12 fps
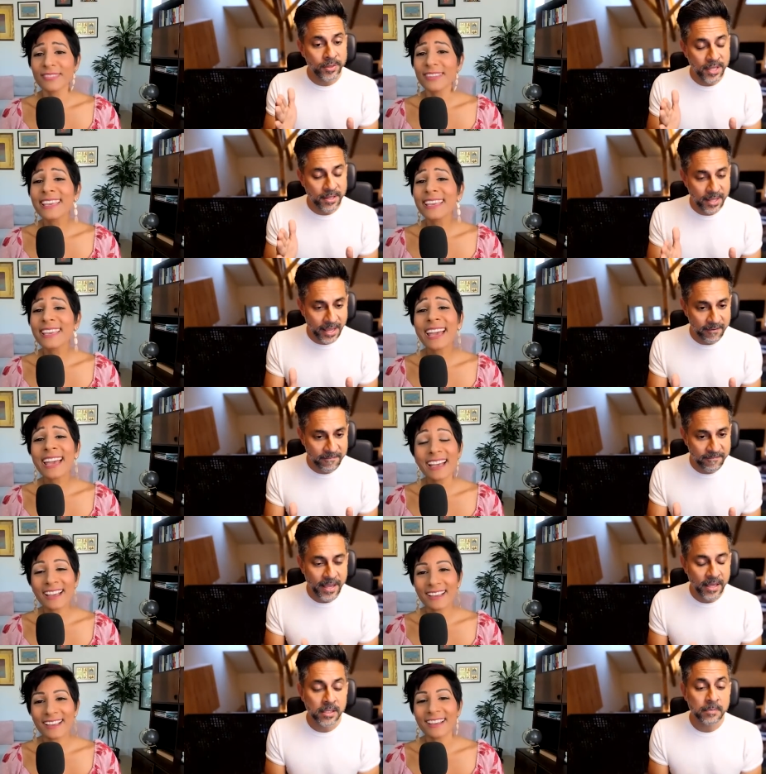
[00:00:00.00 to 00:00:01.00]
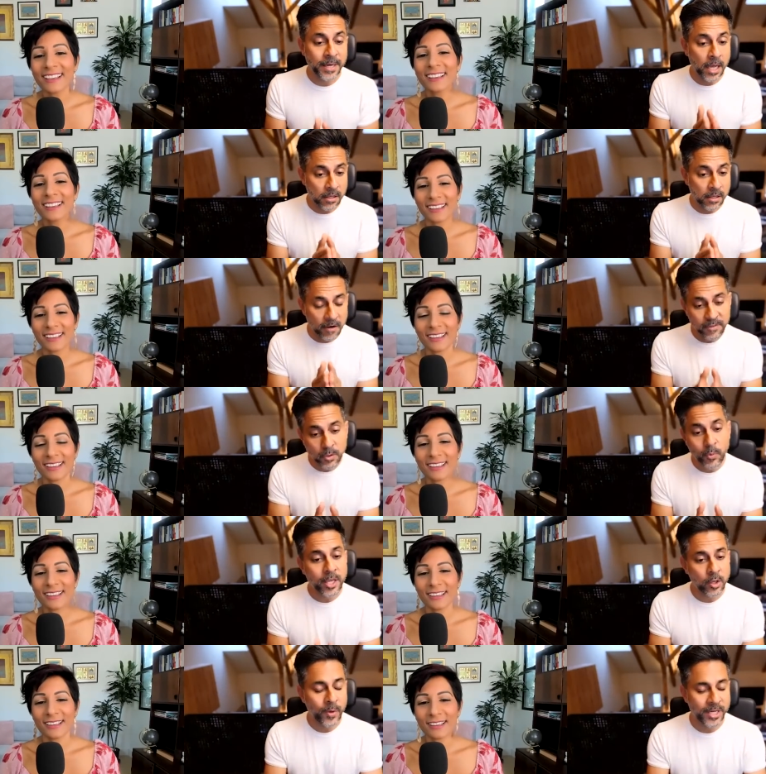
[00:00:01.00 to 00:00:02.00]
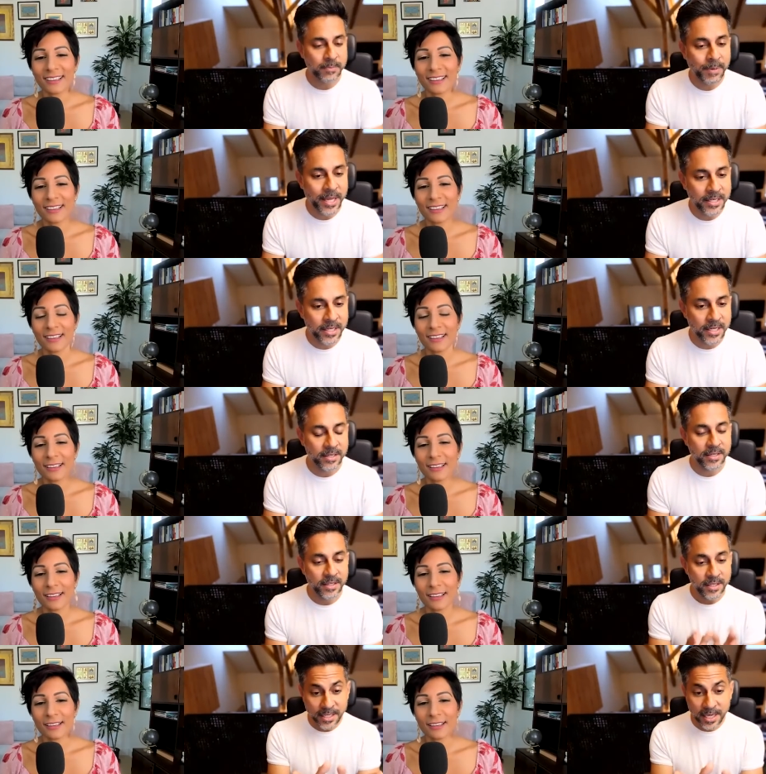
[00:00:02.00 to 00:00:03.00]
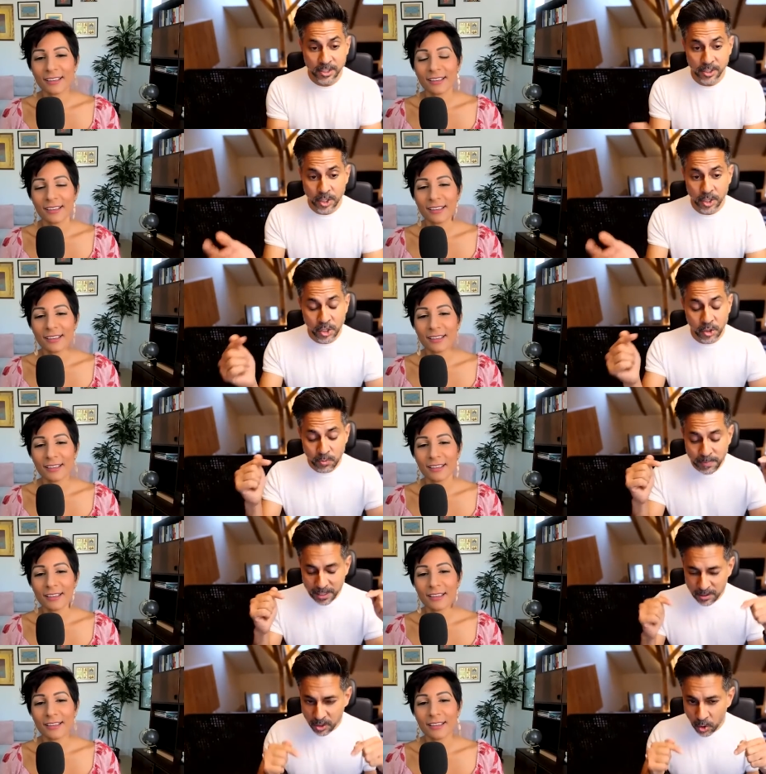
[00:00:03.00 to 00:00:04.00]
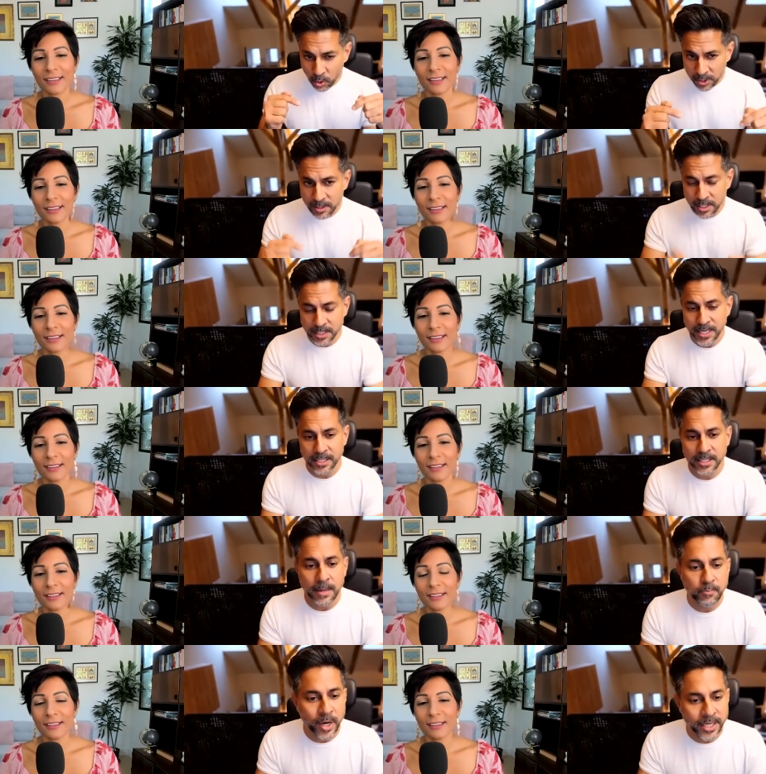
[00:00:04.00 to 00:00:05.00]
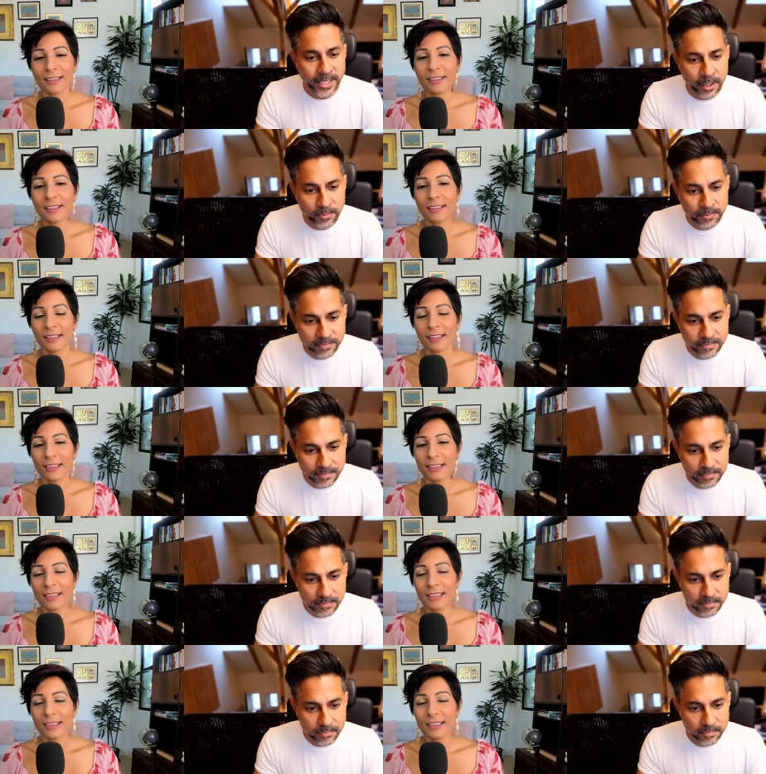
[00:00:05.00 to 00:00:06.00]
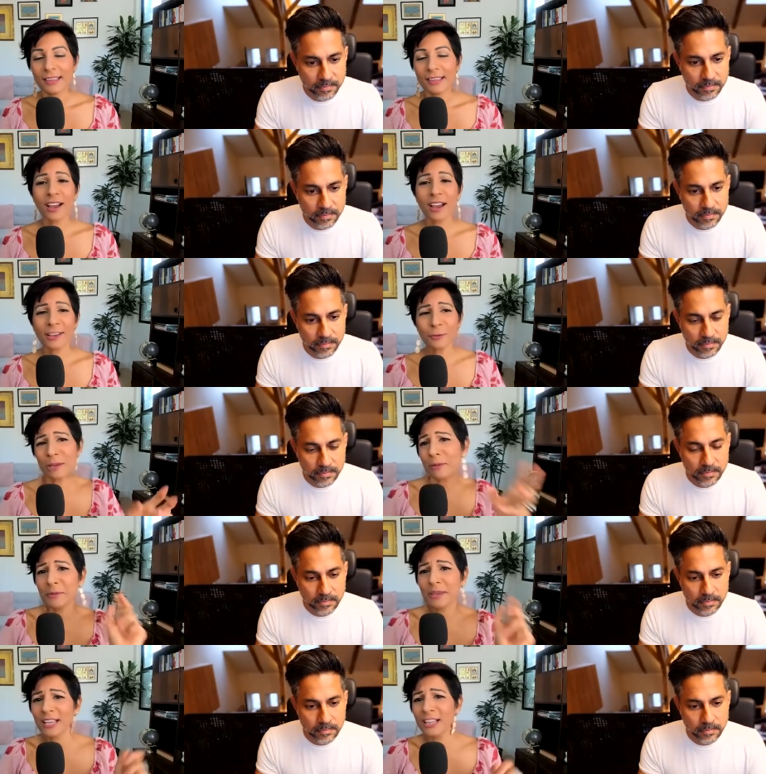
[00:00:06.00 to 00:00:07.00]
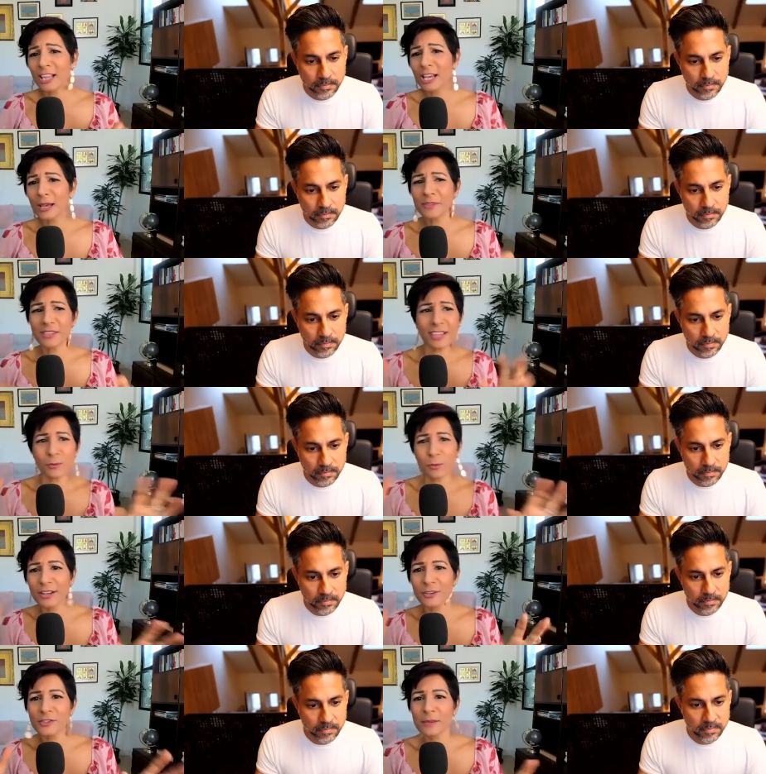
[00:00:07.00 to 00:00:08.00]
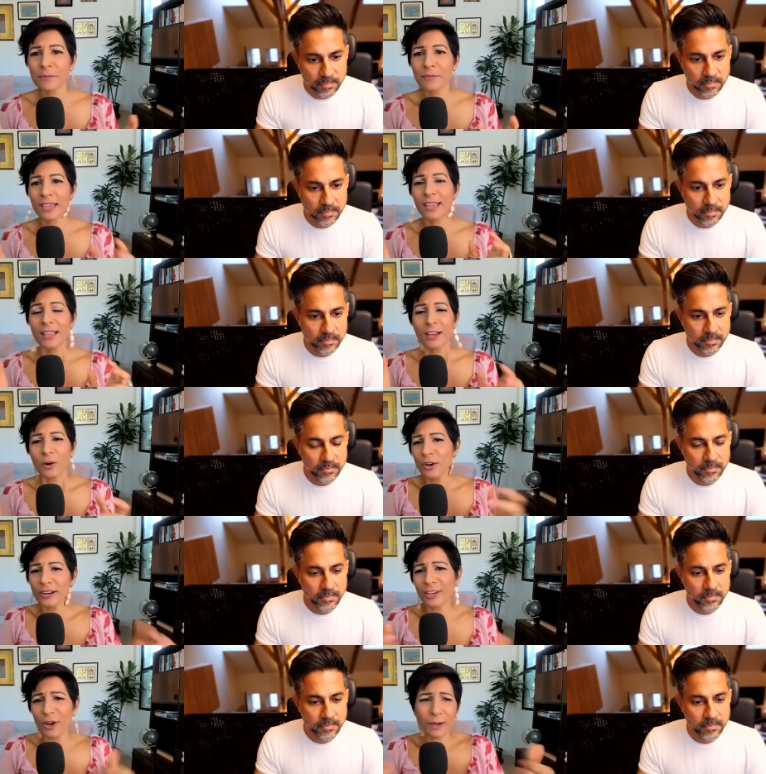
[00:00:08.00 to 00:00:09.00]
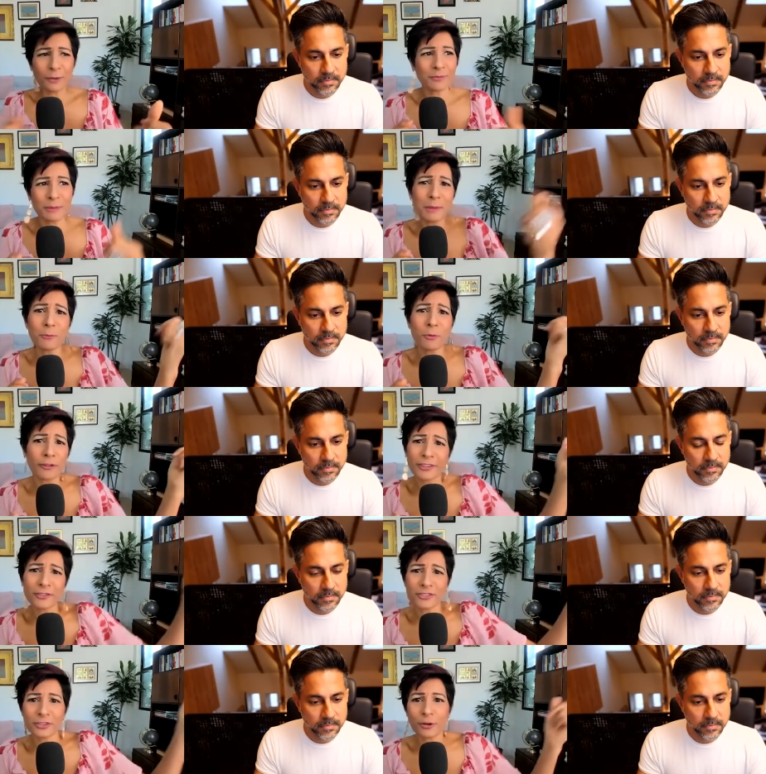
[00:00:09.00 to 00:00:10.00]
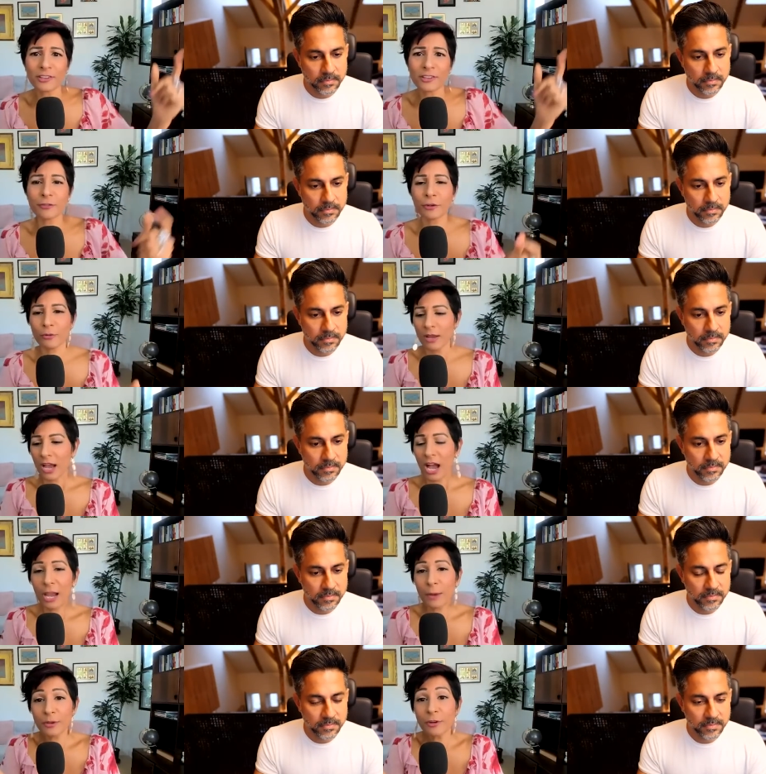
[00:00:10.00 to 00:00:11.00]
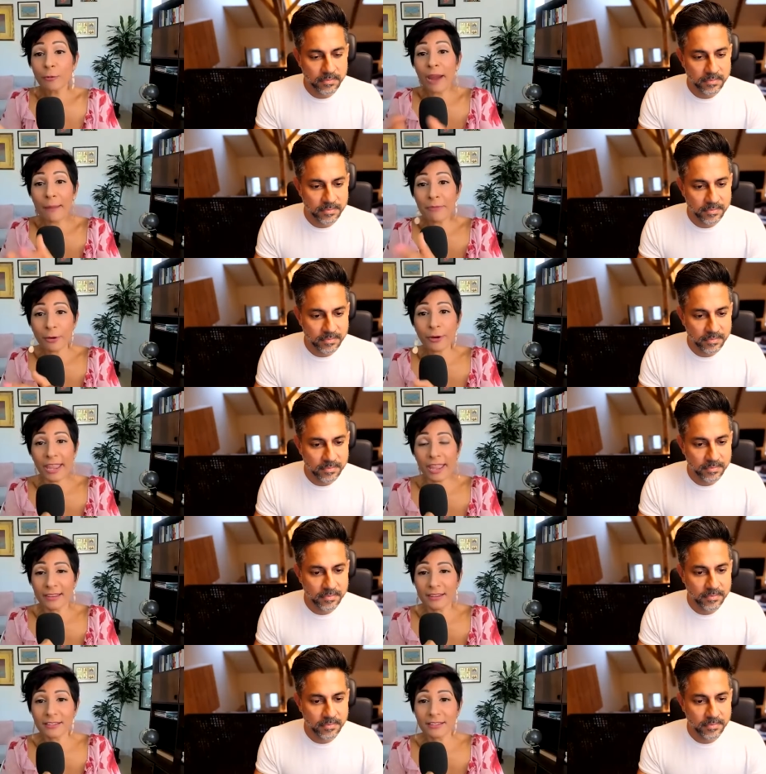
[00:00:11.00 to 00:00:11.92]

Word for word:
Speaker 1: that they have failed. But I love the way you explained it. Yes to you, but no to this next step right now.
Speaker 2: Yes. When guys would come up to me at clubs and they'd want to do something, or, and my boyfriend's just across the room, I would grab their hand,